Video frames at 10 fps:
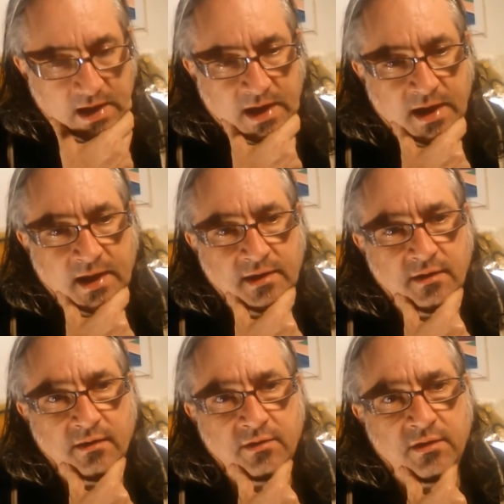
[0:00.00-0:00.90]

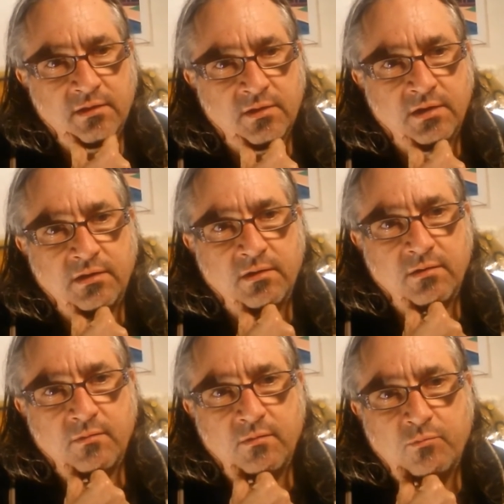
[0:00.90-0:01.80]
And the
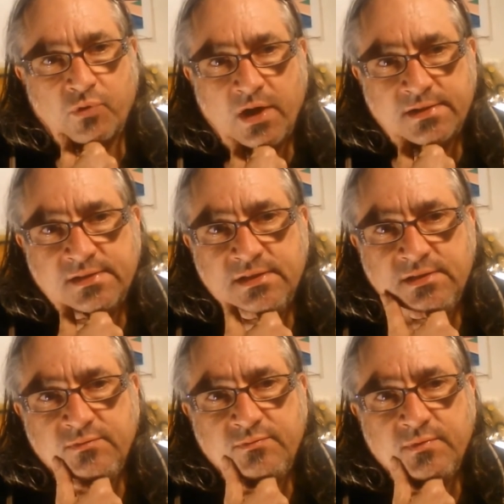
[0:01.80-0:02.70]

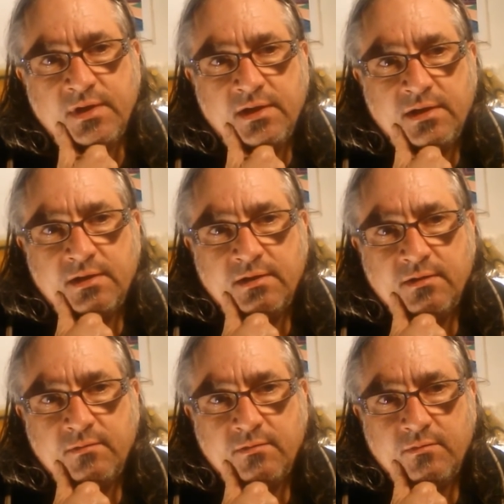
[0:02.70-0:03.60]
process of
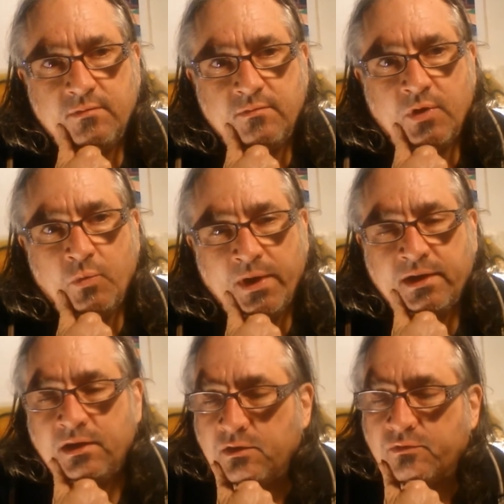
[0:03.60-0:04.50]

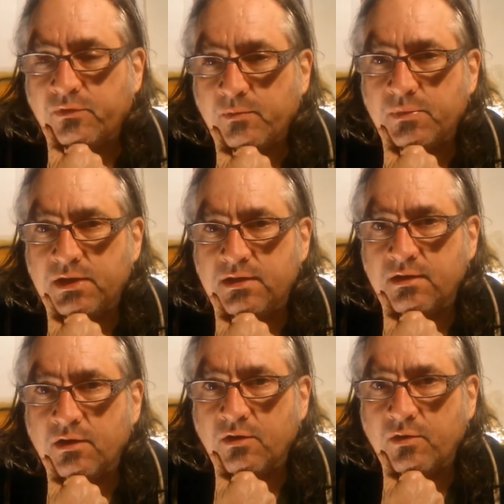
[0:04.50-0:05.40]
awakening from the
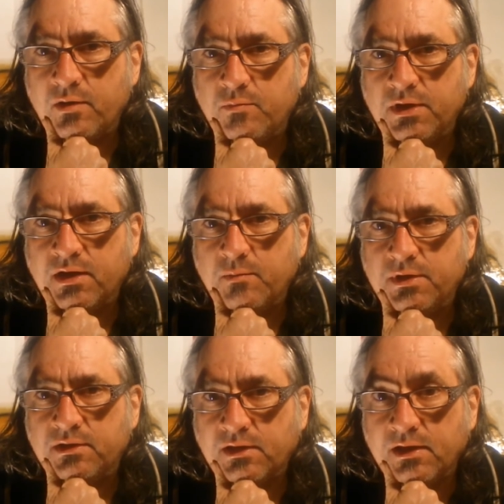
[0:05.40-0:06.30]
ego and
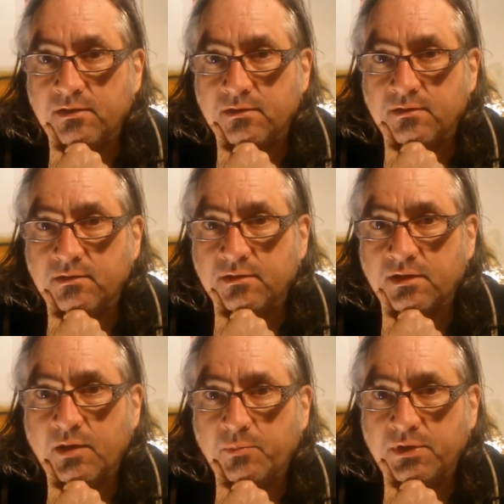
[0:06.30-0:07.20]
becoming enlightened in the
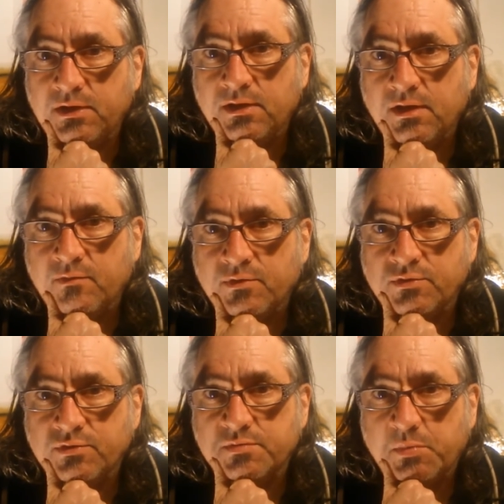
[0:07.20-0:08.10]
company of a
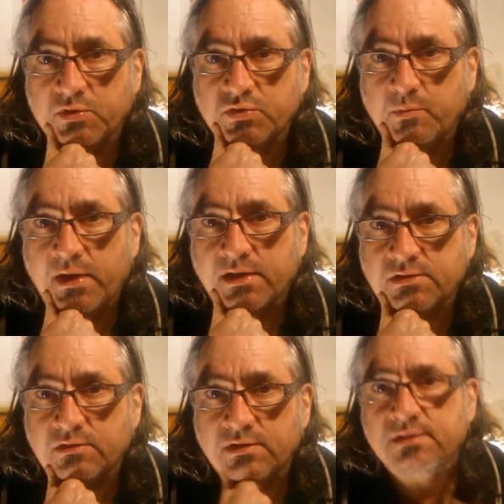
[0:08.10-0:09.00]
true spiritual
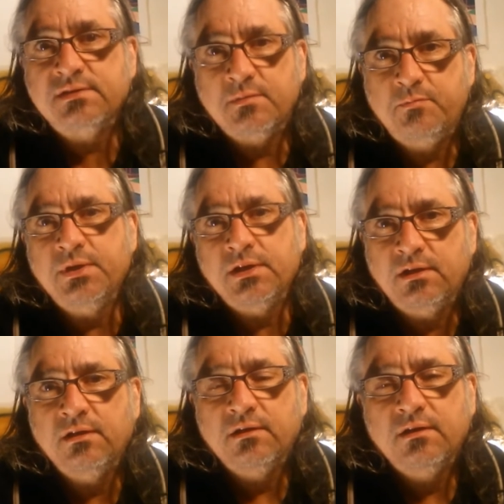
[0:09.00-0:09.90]
master is the
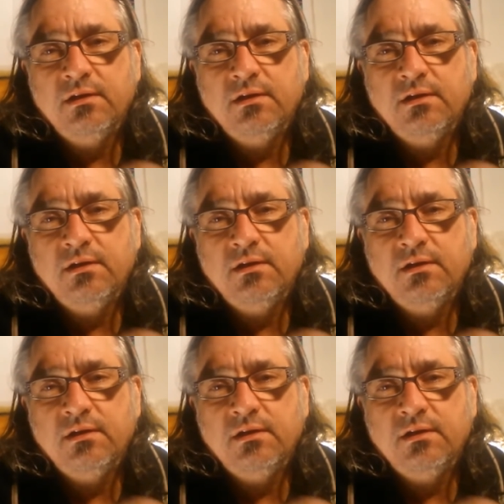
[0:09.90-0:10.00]
big